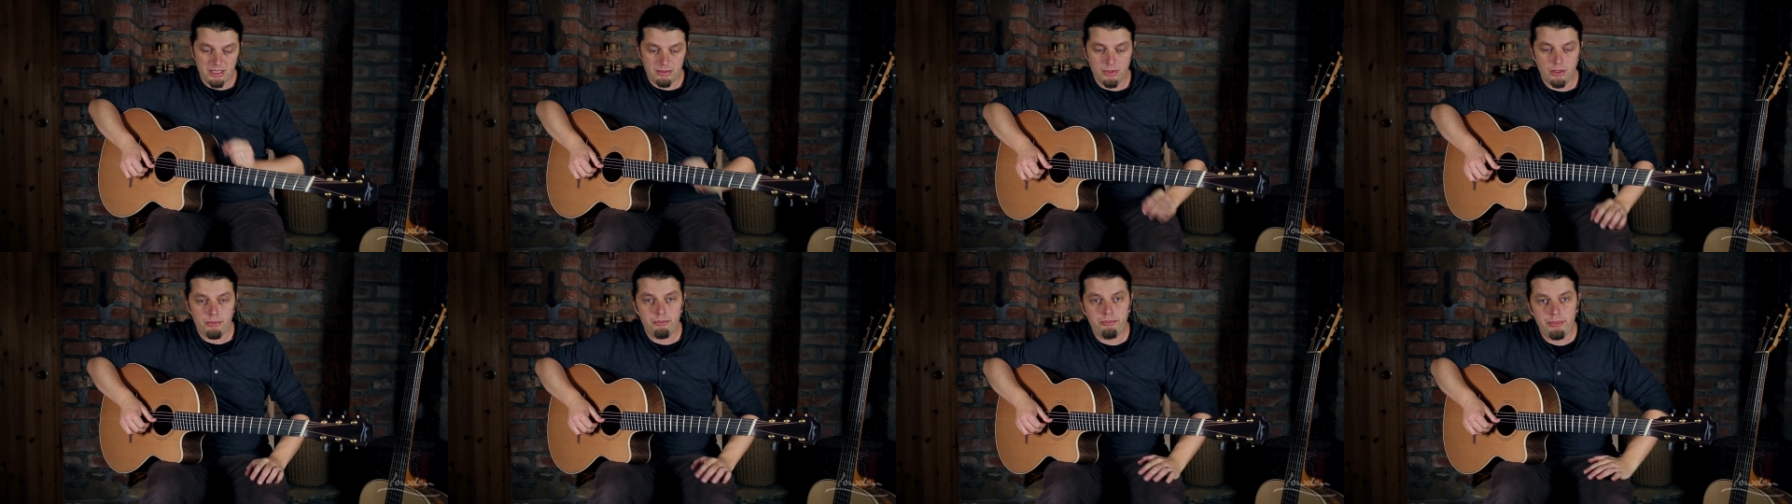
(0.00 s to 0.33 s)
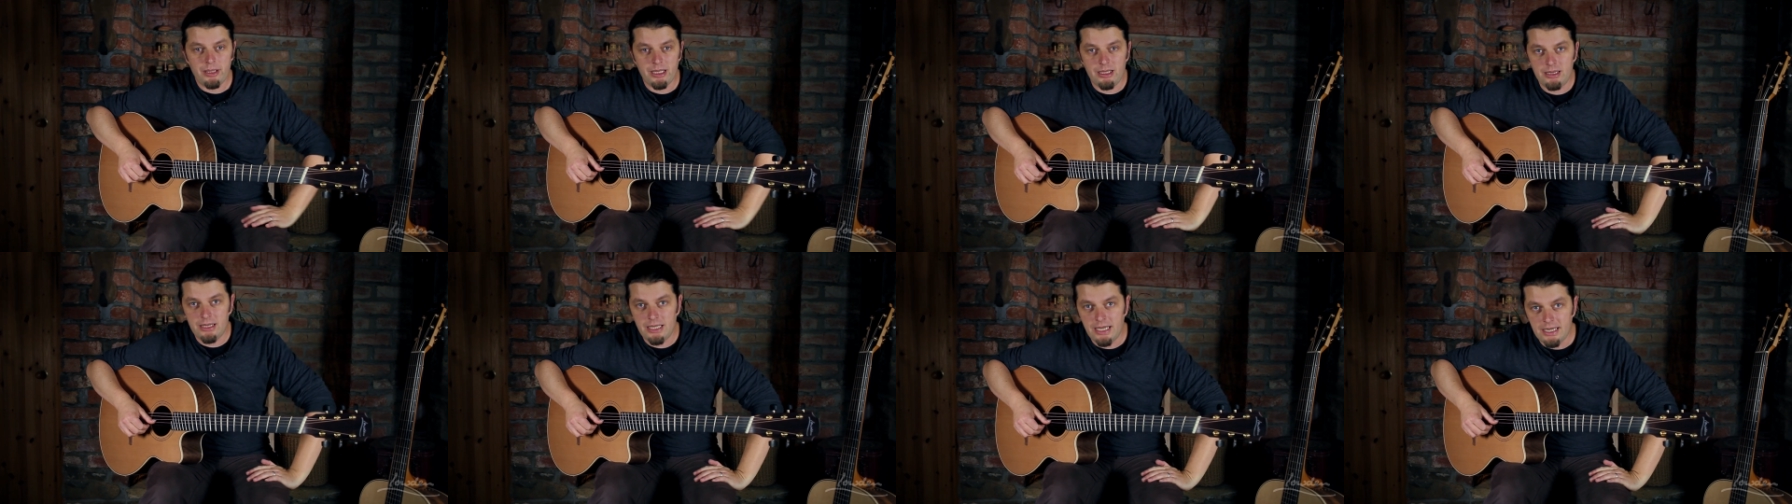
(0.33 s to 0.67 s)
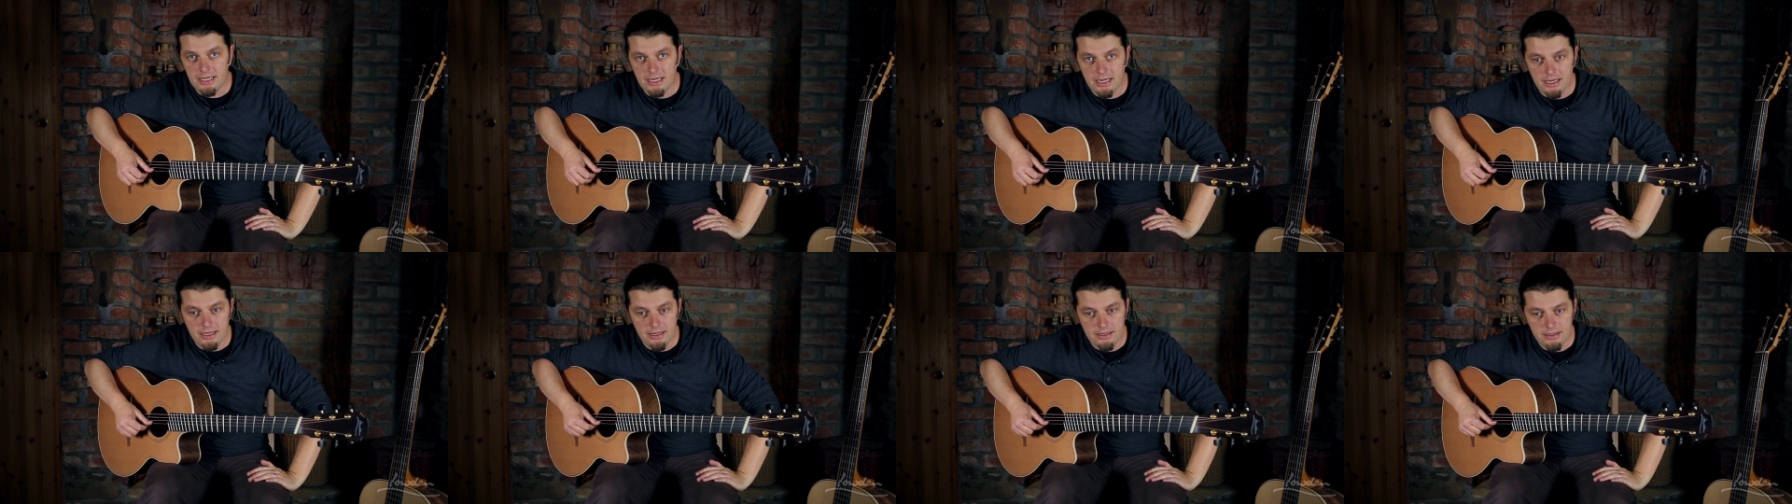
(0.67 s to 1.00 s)
more
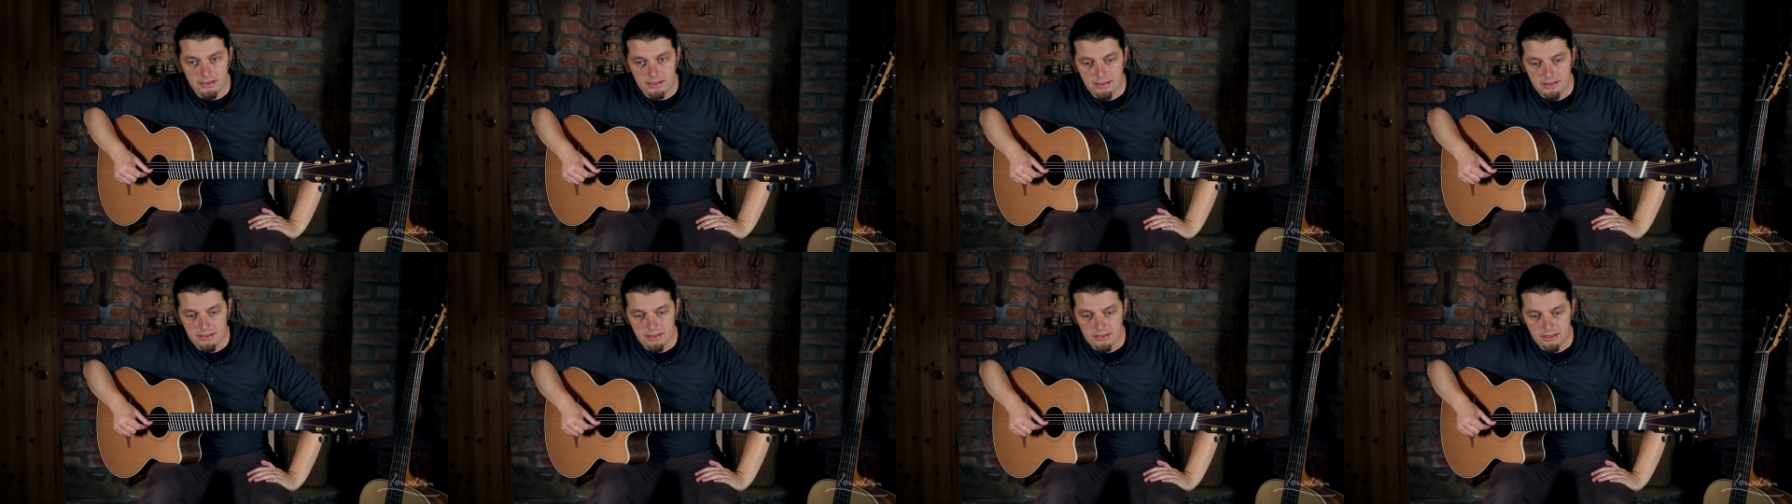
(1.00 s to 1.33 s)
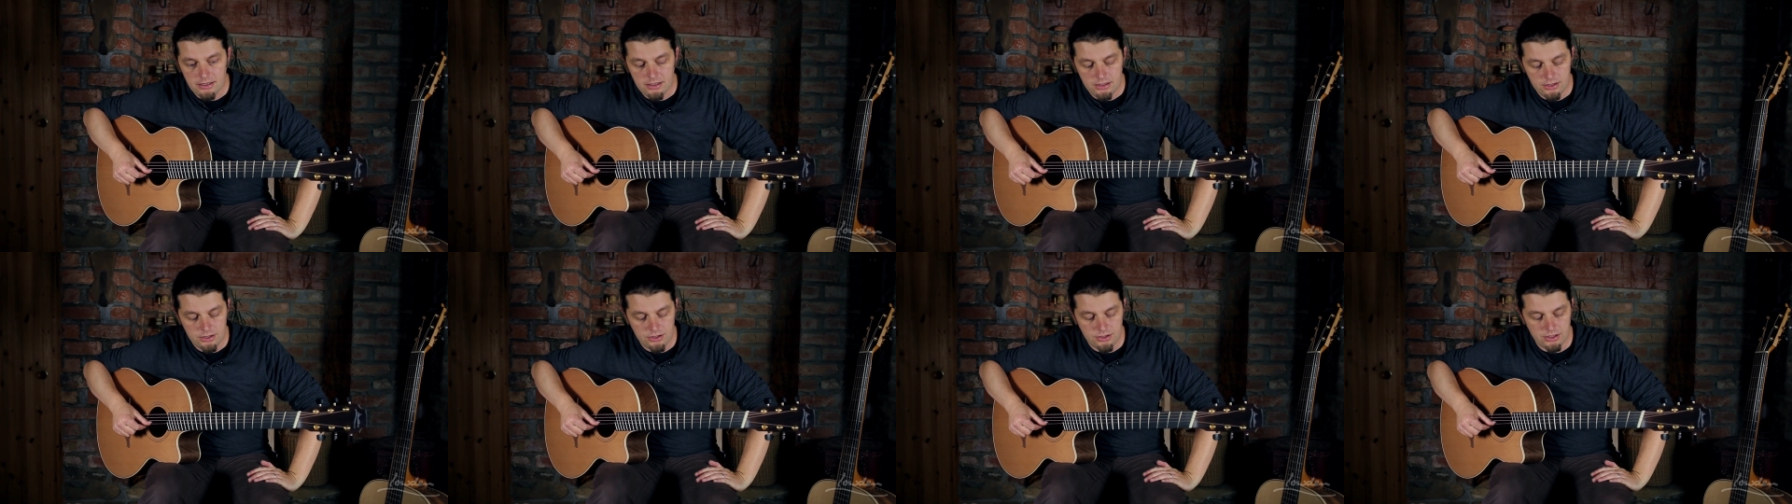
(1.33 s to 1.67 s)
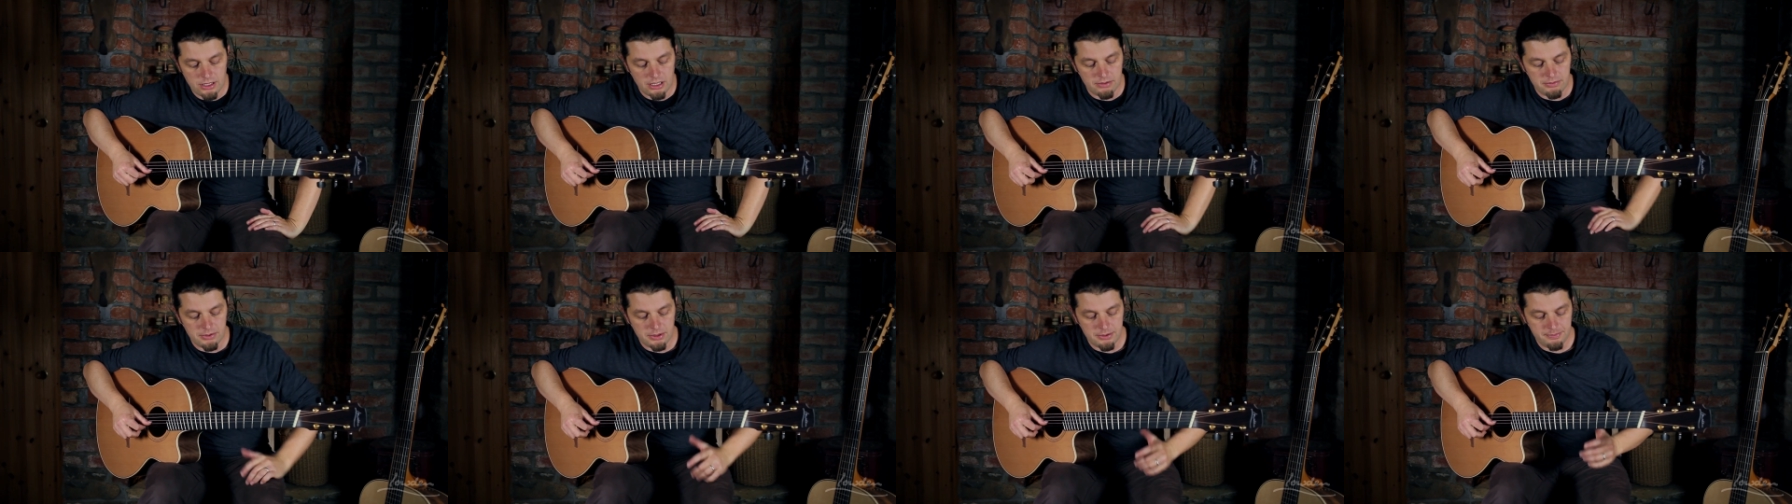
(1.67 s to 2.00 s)
bell-like
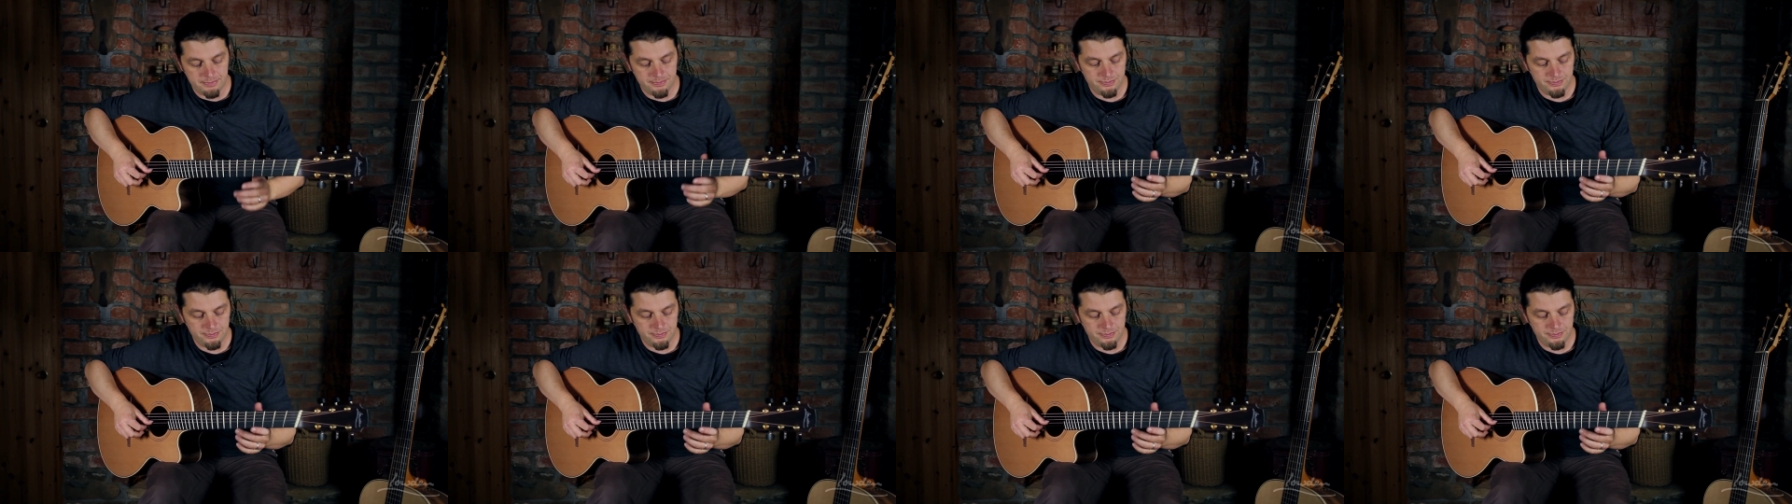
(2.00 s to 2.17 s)
treble.